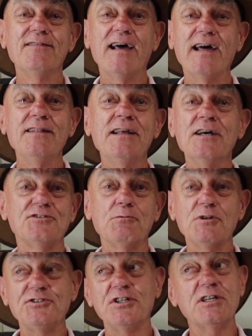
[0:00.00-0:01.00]
and
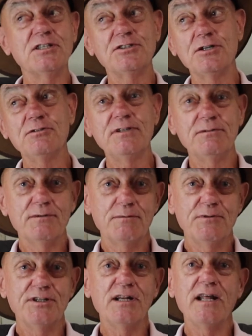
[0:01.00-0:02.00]
so what's it going to do
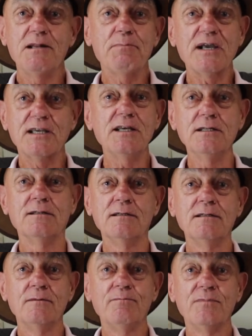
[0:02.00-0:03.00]
when you let it back in?
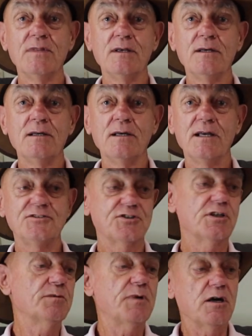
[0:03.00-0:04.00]
It's
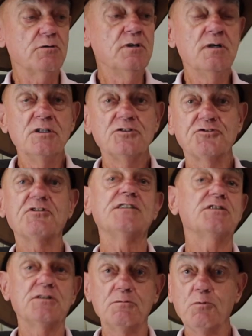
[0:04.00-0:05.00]
going to go
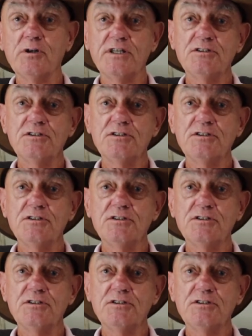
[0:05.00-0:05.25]
straight to what